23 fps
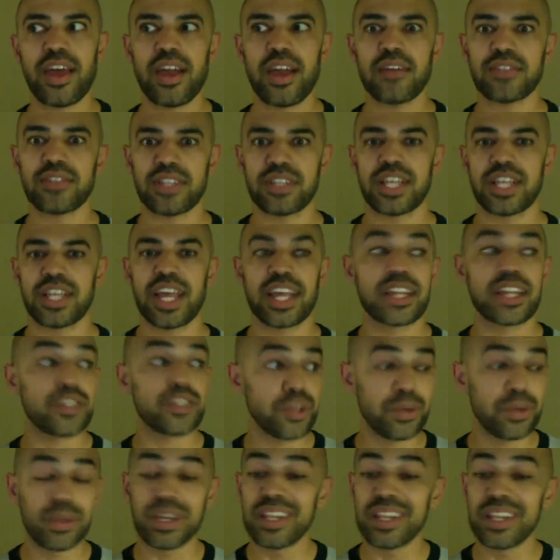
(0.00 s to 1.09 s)
that I was just
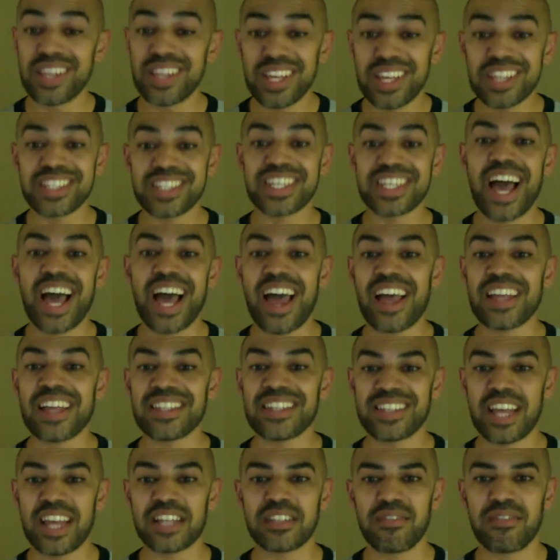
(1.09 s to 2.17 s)
like, dude, this
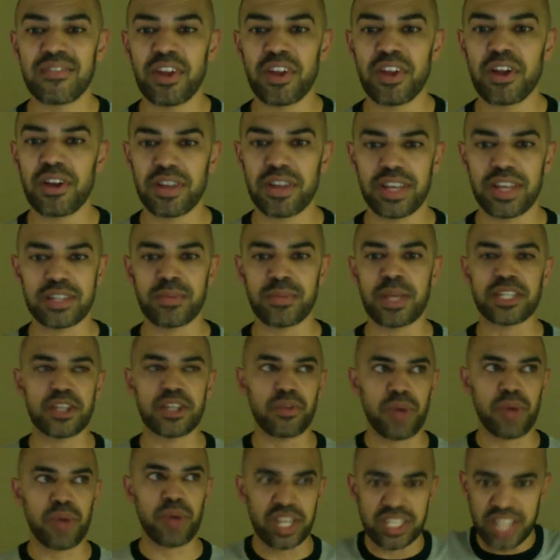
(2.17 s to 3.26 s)
guy incites fear,
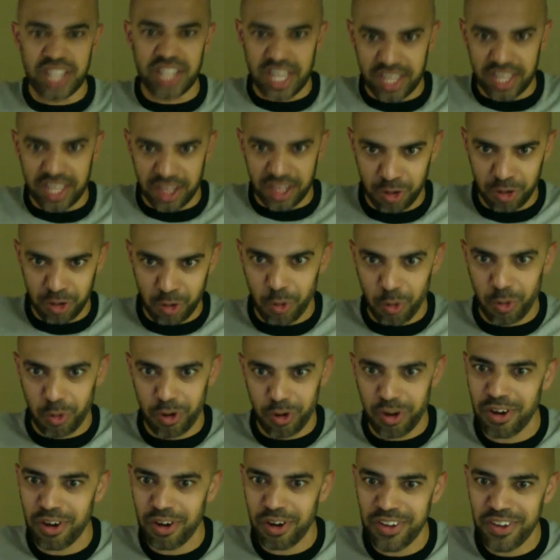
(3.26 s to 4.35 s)
especially when he's like in the
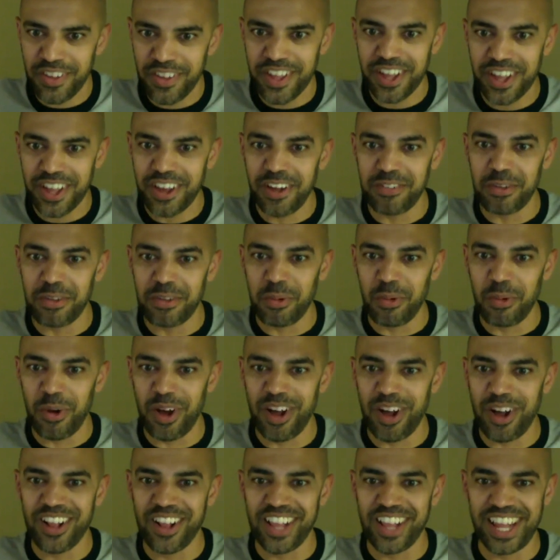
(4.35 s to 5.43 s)
corner of the
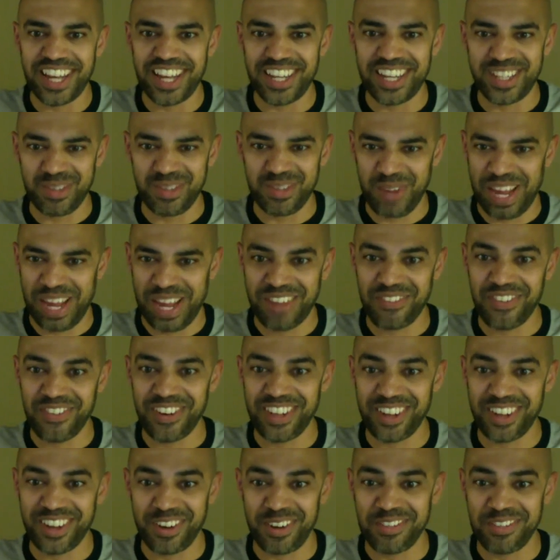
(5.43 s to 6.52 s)
wall and he's waiting
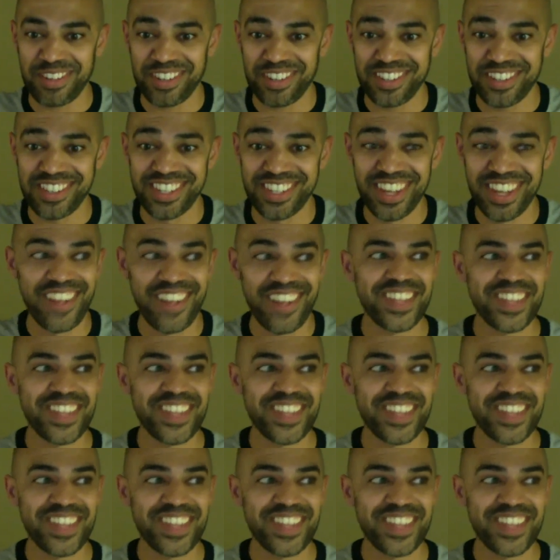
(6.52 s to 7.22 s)
for the criminals.